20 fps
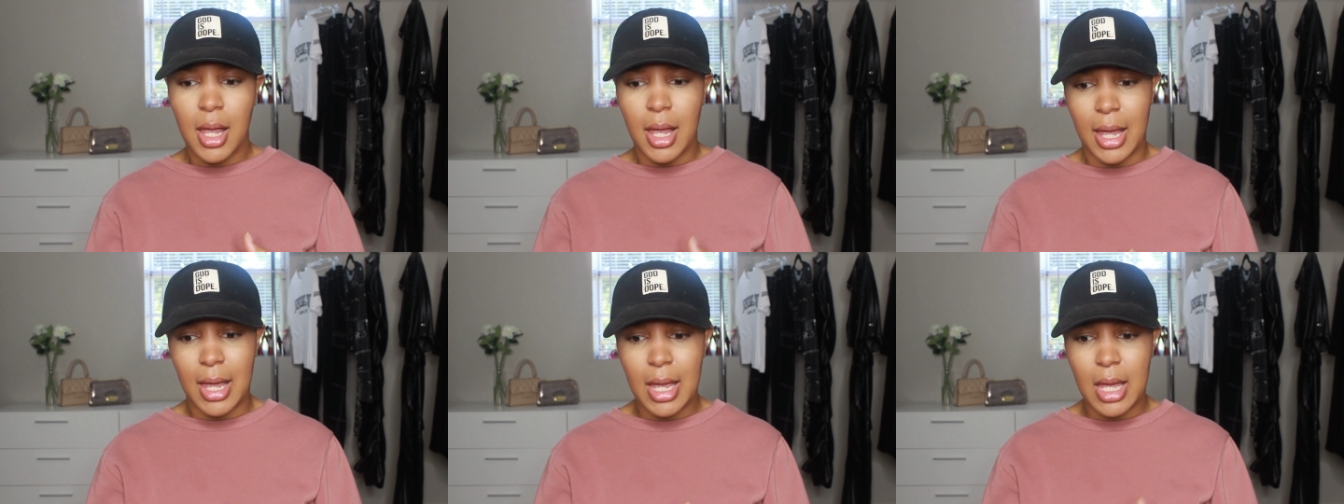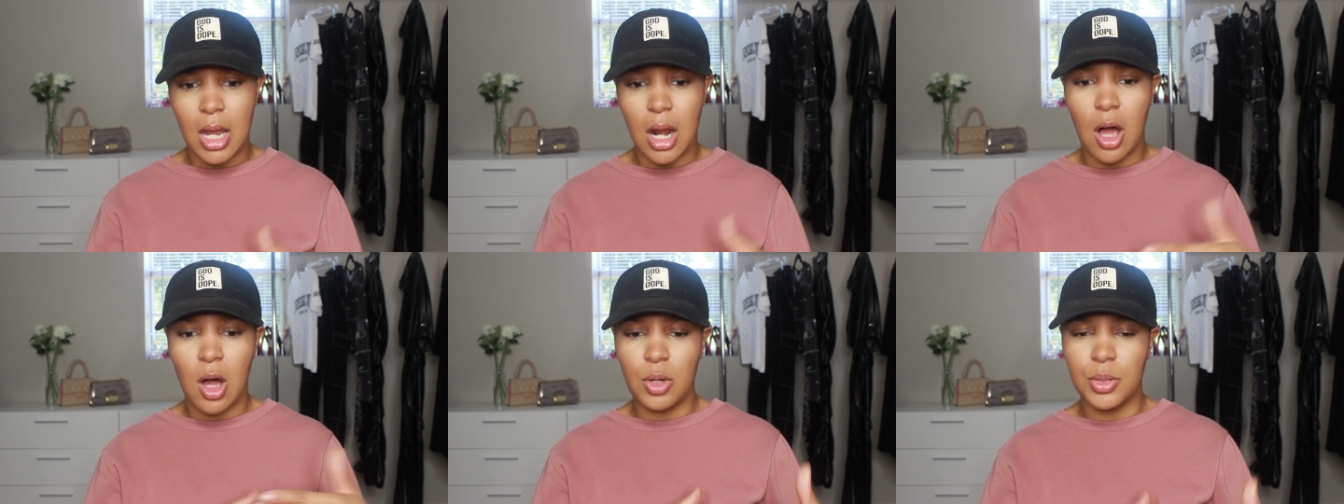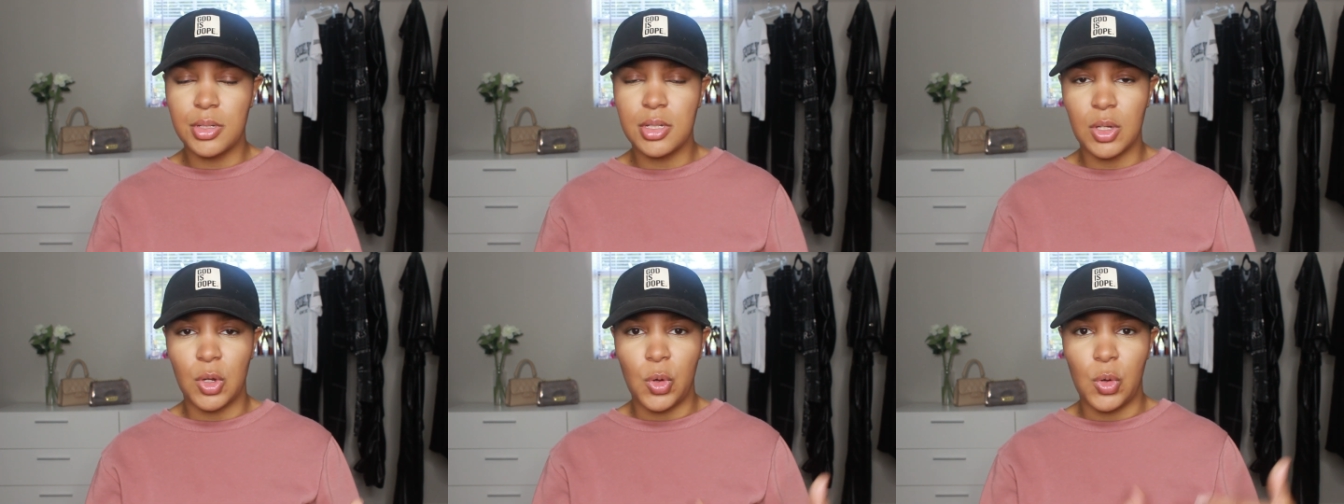and
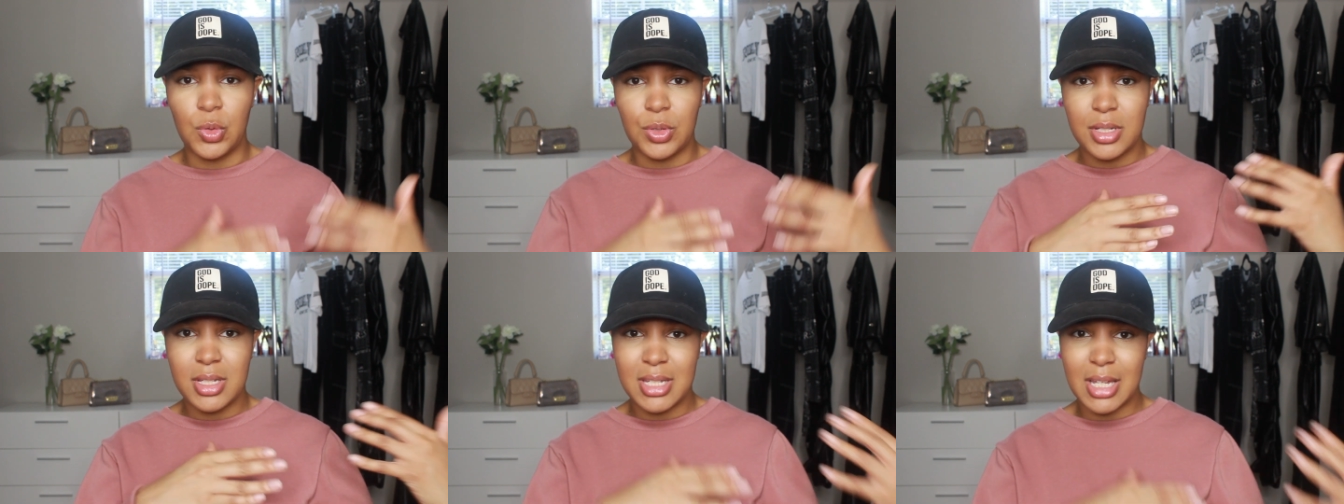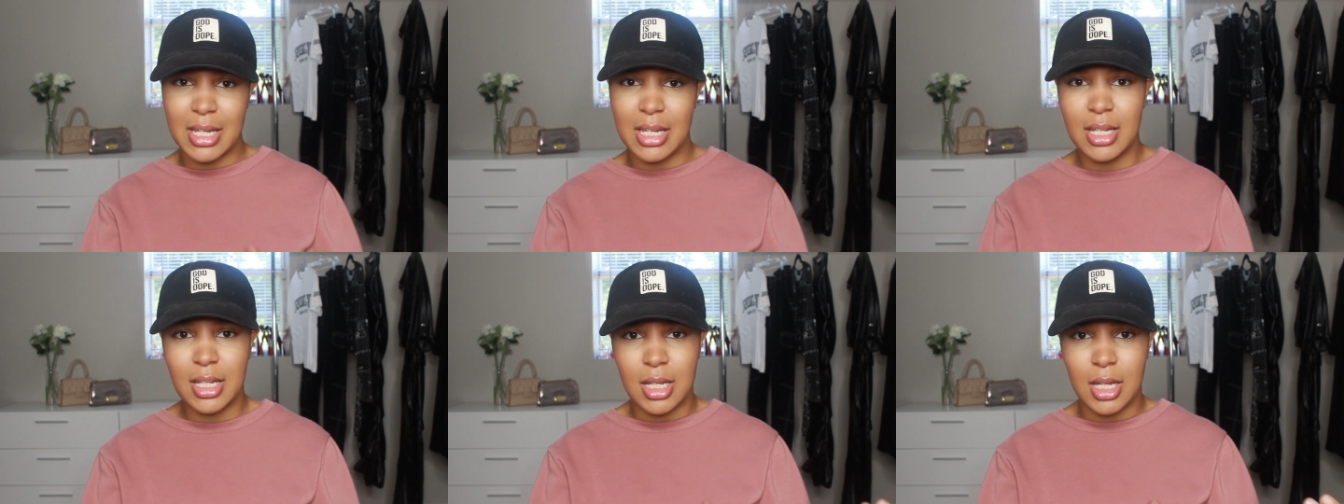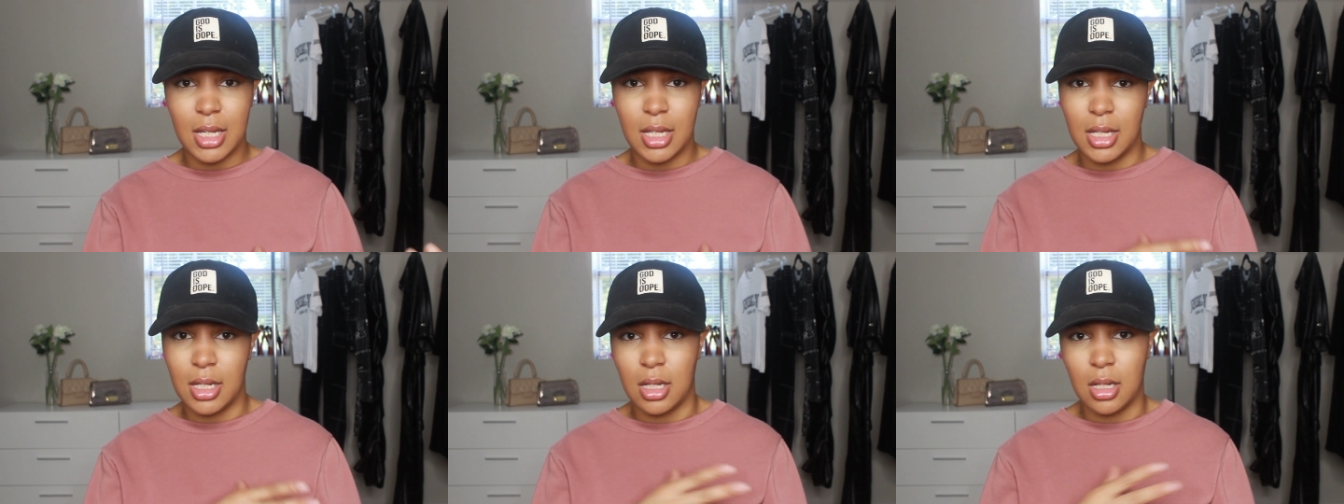also
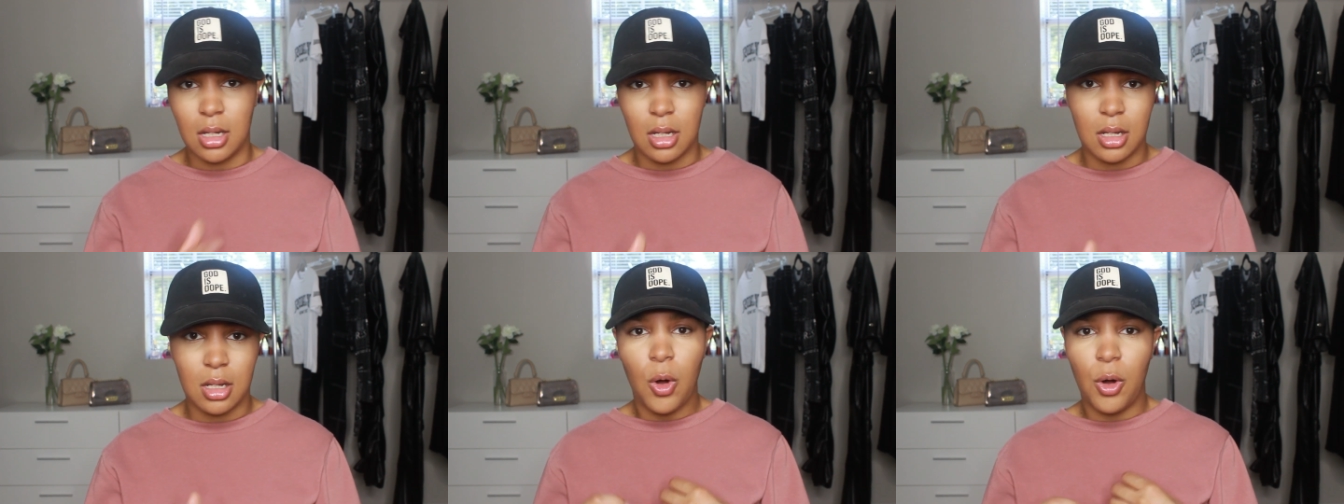singing